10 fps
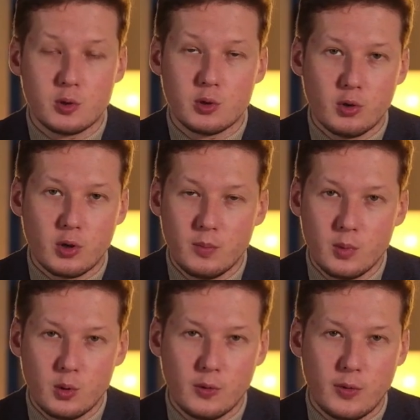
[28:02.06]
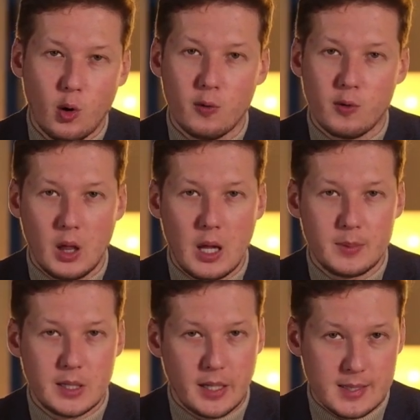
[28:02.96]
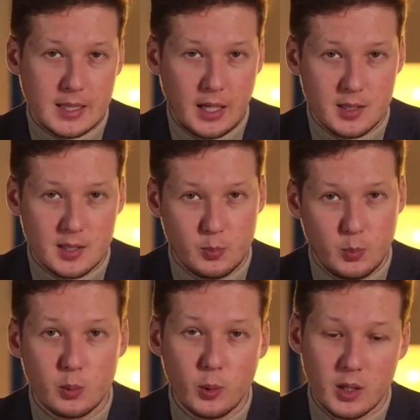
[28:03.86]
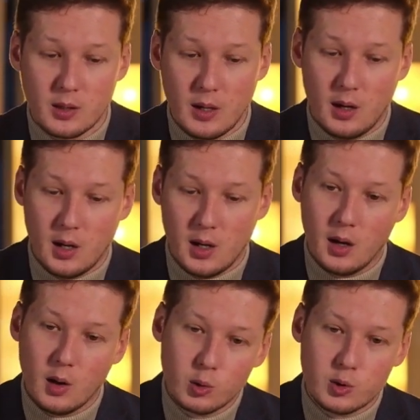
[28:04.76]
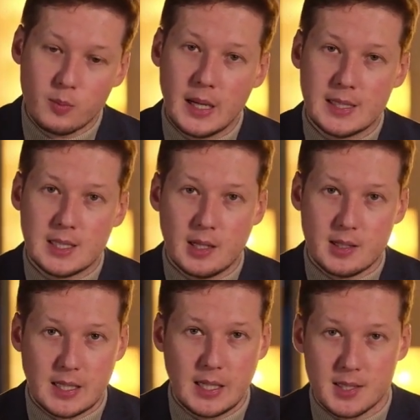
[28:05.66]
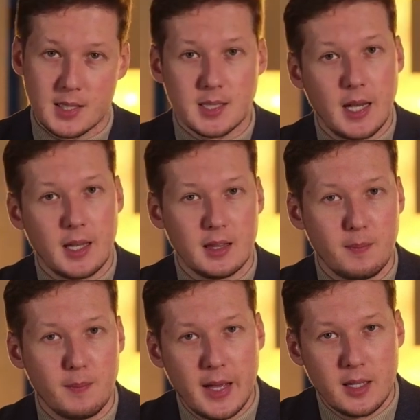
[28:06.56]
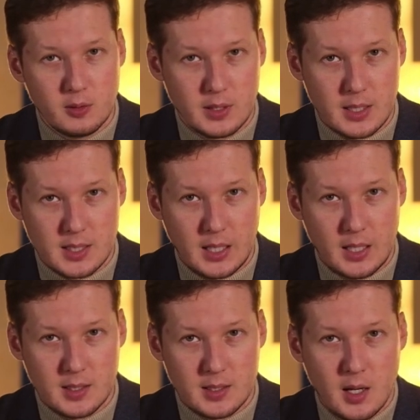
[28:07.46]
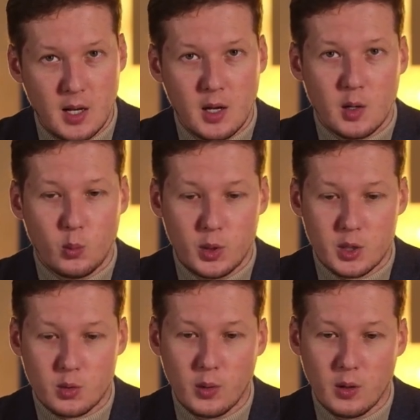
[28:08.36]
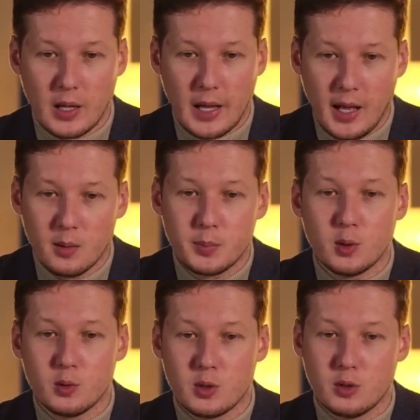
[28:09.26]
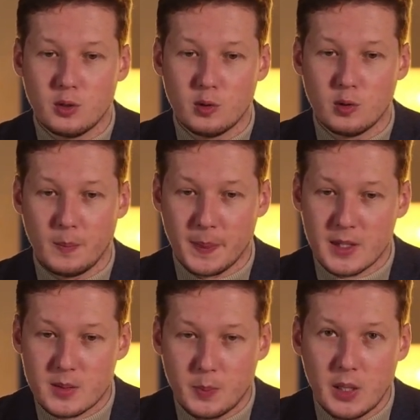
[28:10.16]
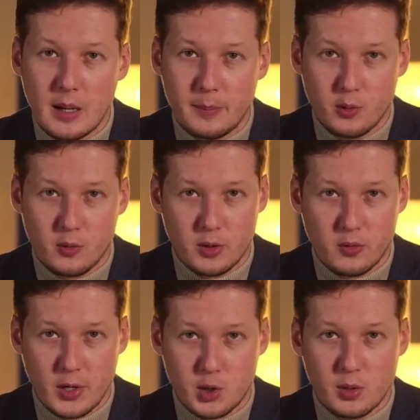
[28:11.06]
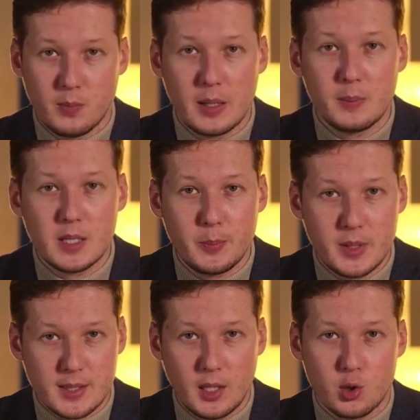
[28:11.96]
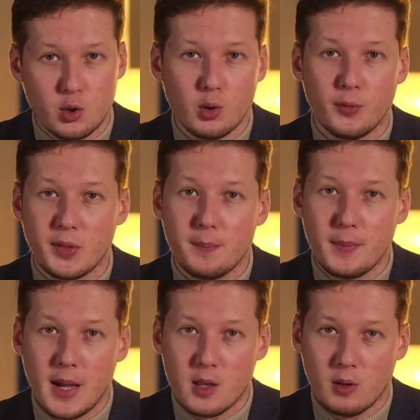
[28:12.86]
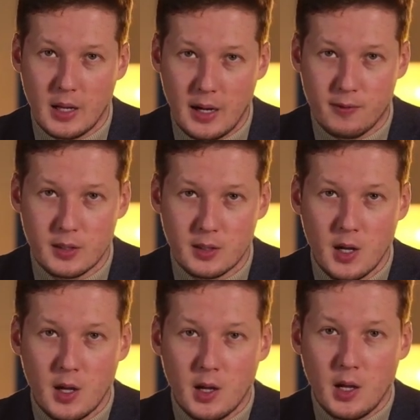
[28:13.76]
you to remove overlap test cases between automated test cases and the manual test cases, which will help you to speed up your regression by minimization of the manual effort